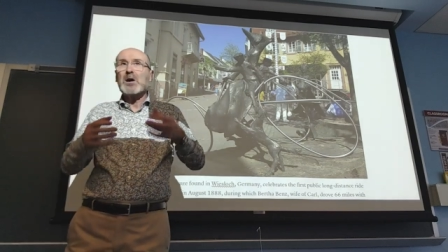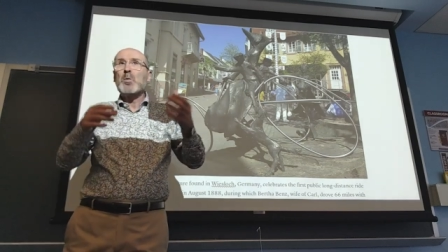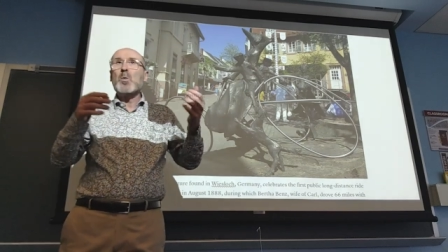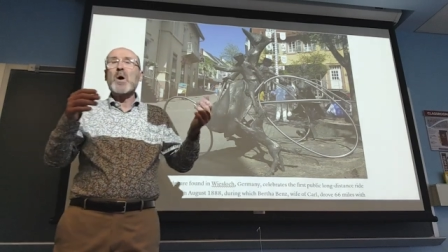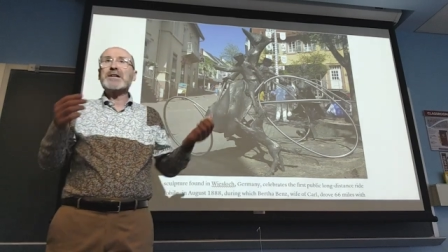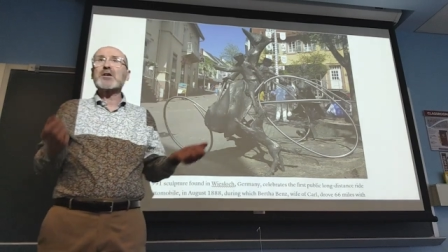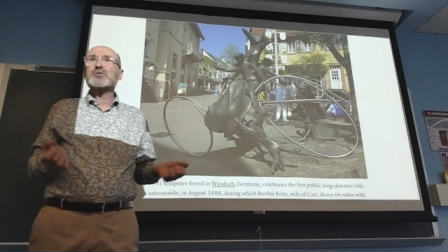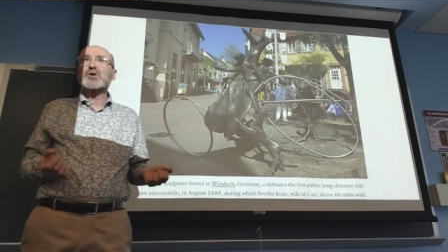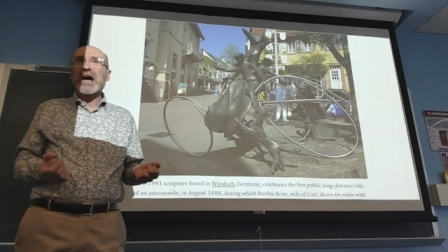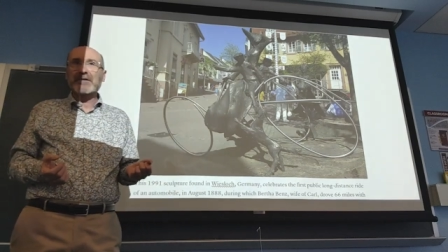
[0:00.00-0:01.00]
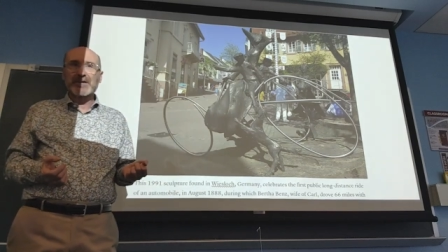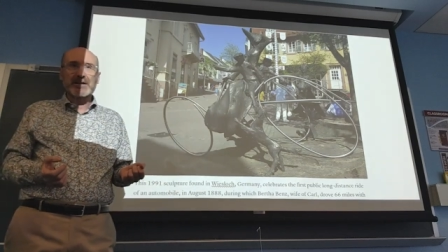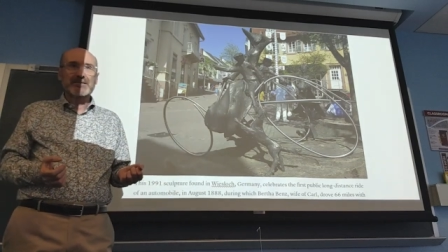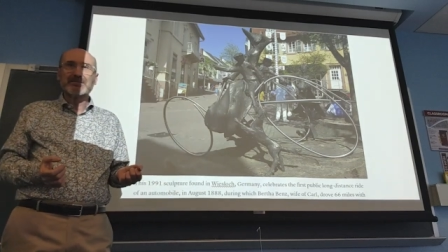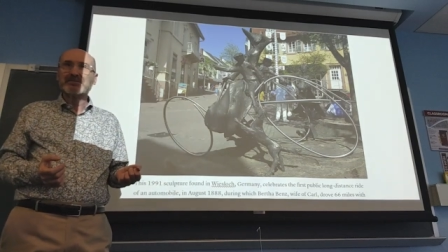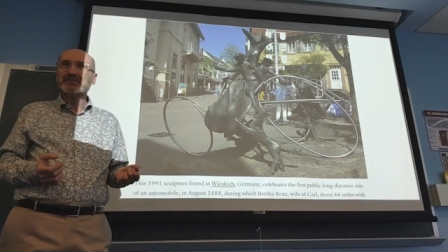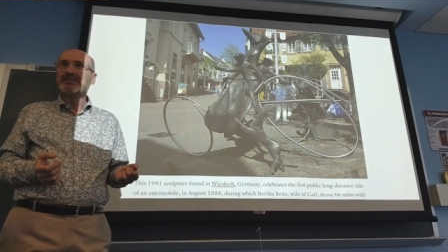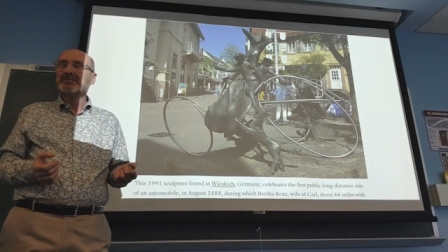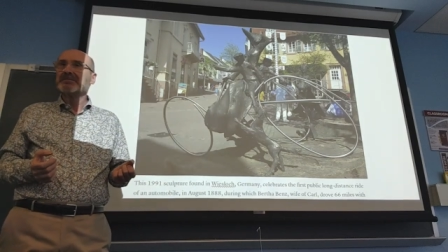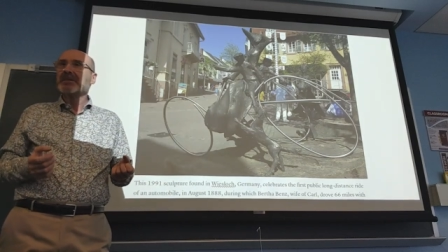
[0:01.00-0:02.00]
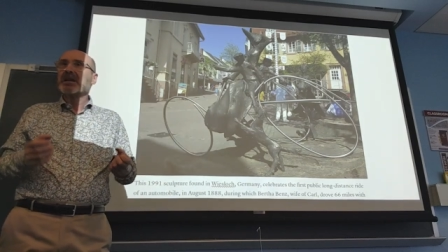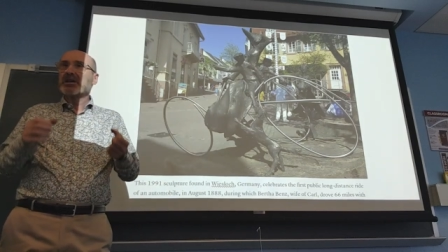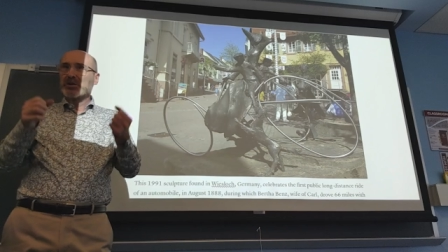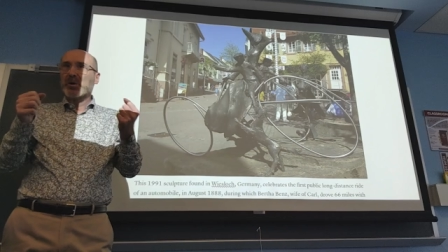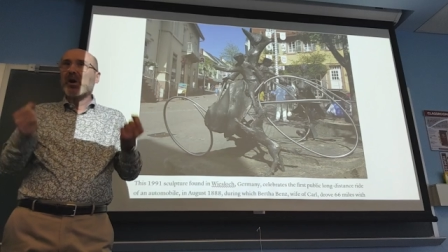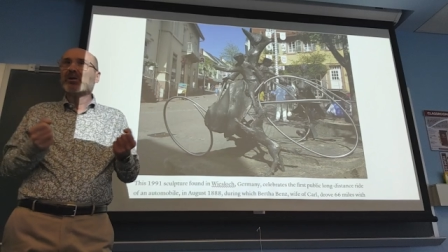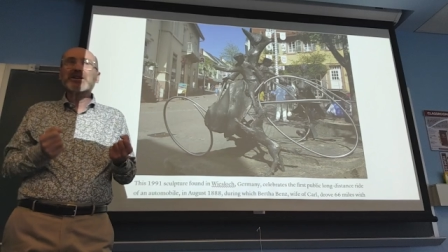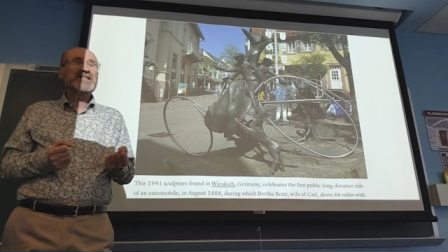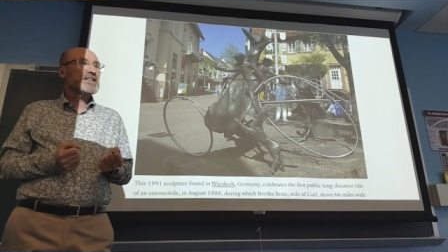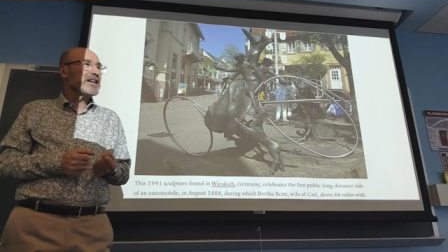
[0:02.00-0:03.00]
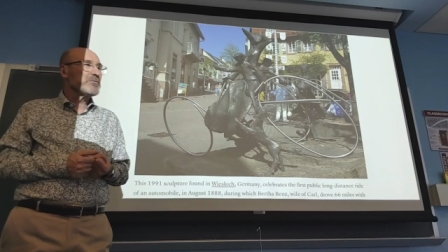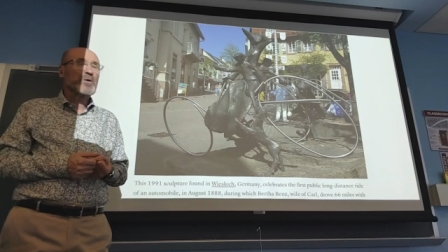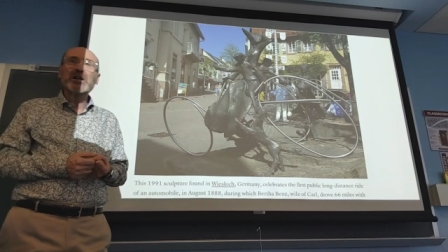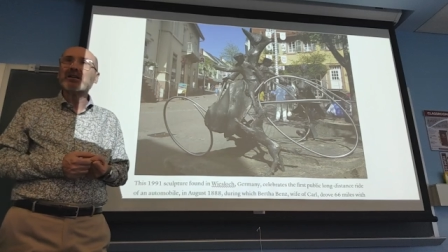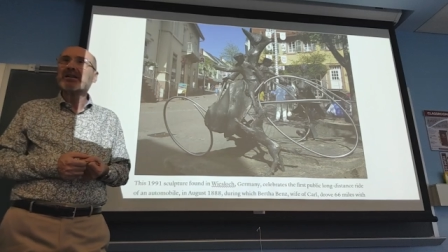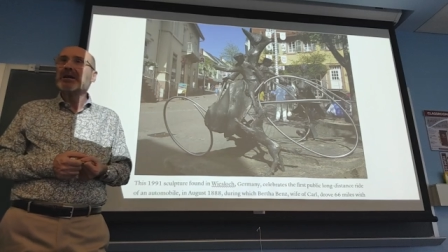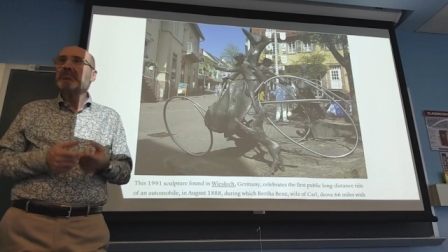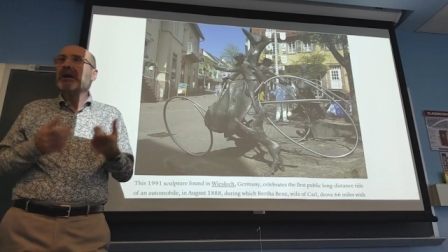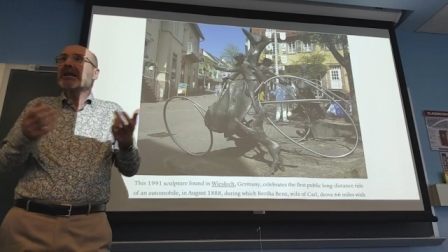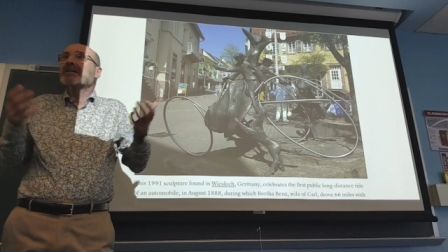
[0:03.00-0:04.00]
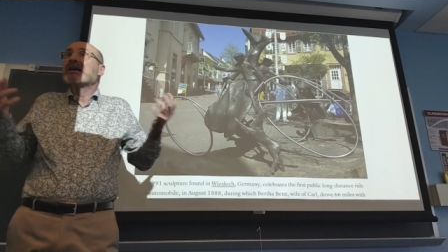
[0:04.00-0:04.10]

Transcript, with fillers: when you're driving, you hold the steering wheel, but